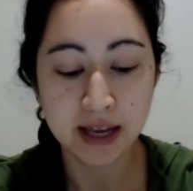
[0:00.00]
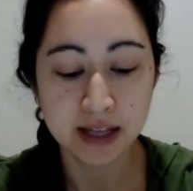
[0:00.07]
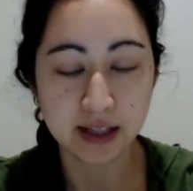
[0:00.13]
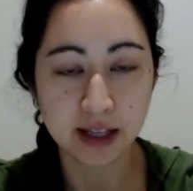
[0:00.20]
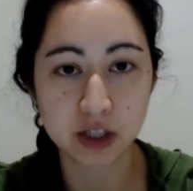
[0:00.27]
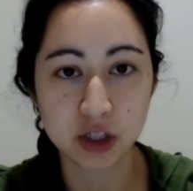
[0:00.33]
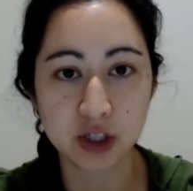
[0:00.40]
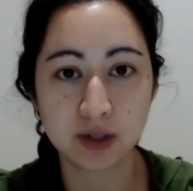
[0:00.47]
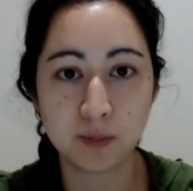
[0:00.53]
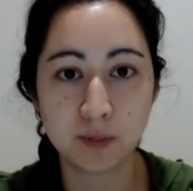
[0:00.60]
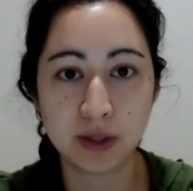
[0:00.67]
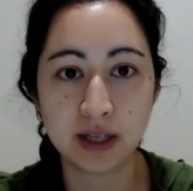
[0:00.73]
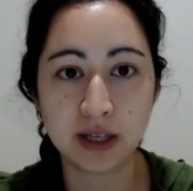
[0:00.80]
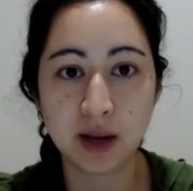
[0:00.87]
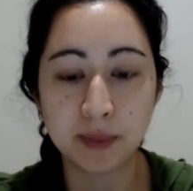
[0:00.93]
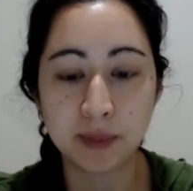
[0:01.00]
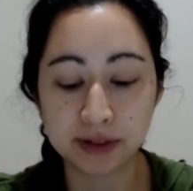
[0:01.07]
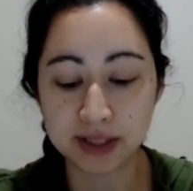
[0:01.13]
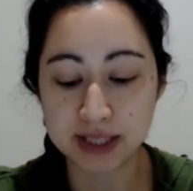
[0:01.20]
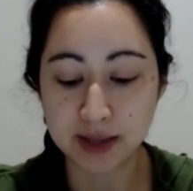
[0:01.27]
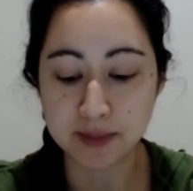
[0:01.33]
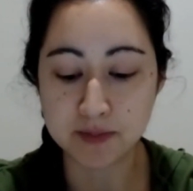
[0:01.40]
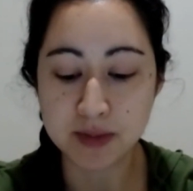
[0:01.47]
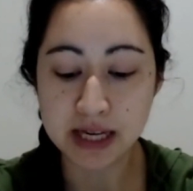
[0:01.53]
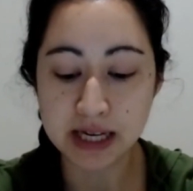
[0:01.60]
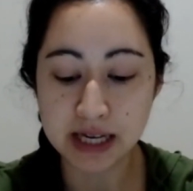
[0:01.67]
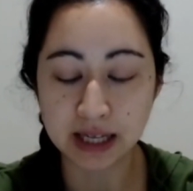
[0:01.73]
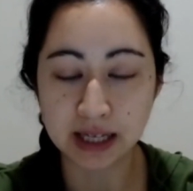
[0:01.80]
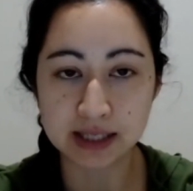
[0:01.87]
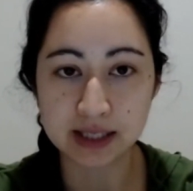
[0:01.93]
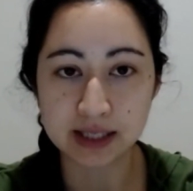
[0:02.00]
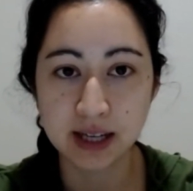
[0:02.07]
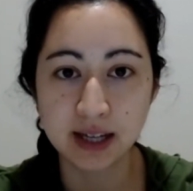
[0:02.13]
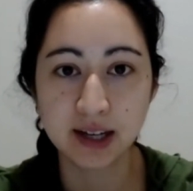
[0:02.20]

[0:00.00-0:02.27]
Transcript: They should be about the same meanings,